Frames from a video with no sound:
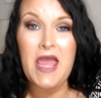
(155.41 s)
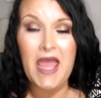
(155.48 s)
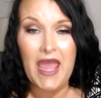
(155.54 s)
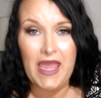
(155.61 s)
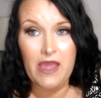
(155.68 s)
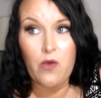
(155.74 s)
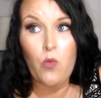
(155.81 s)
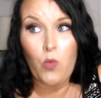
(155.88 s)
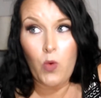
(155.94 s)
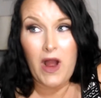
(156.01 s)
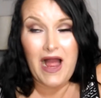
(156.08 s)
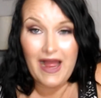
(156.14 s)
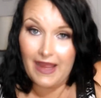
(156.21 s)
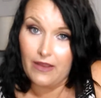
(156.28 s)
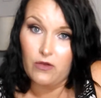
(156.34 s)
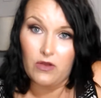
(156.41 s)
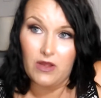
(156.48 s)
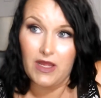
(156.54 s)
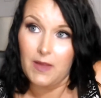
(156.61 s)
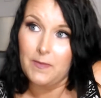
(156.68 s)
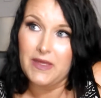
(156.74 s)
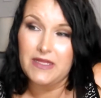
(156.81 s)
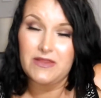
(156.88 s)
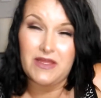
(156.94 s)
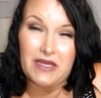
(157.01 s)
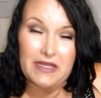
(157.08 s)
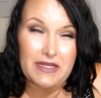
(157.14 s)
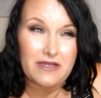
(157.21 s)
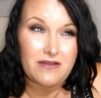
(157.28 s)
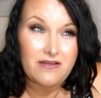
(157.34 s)
a while. I mean,
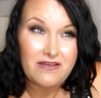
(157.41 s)
like